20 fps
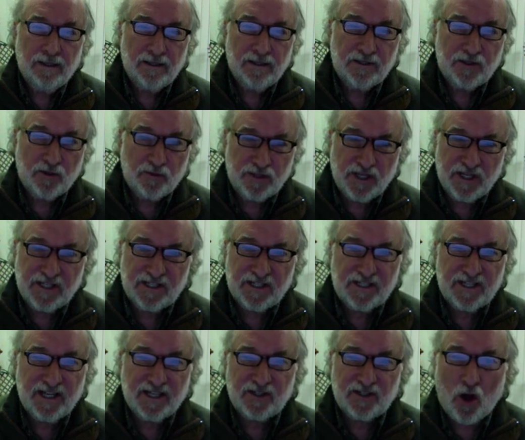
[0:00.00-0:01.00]
so Jesus
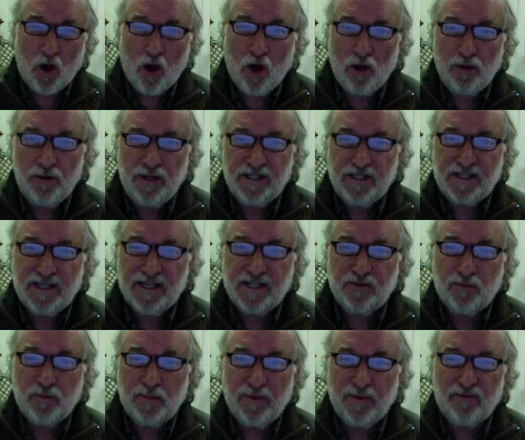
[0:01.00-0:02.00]
says all these
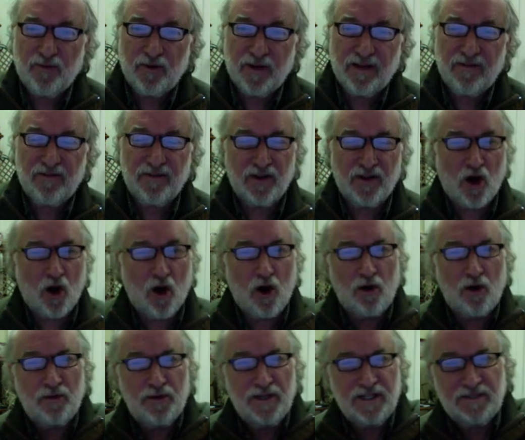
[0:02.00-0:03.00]
sins will be forgiven,
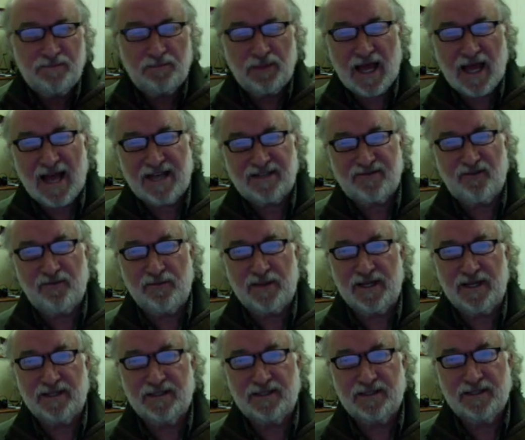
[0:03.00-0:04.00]
all these
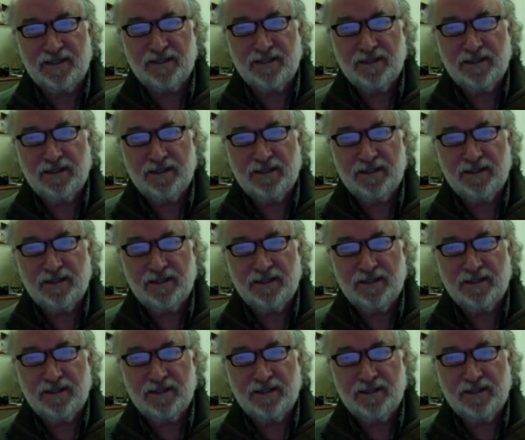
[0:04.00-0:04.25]
blasphemies,